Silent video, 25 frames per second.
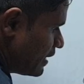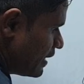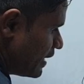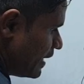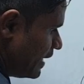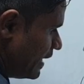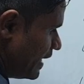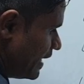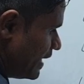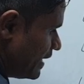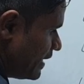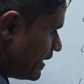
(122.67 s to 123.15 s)

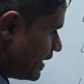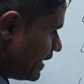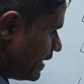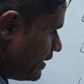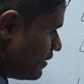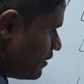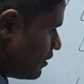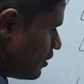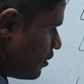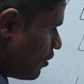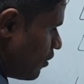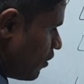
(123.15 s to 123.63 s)

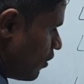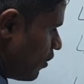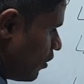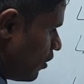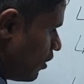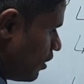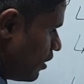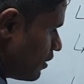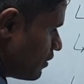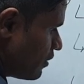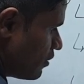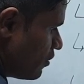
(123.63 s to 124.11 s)
created
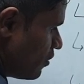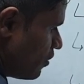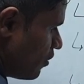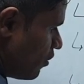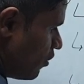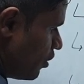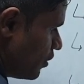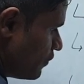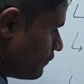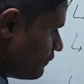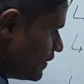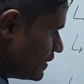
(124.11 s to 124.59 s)
or
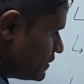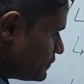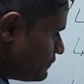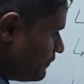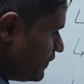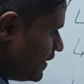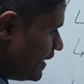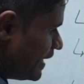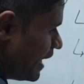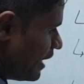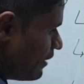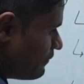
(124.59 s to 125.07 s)
on which
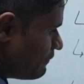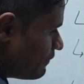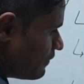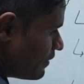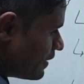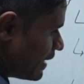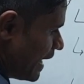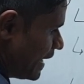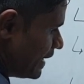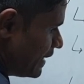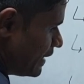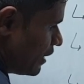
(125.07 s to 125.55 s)
we have
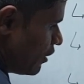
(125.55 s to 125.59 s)
right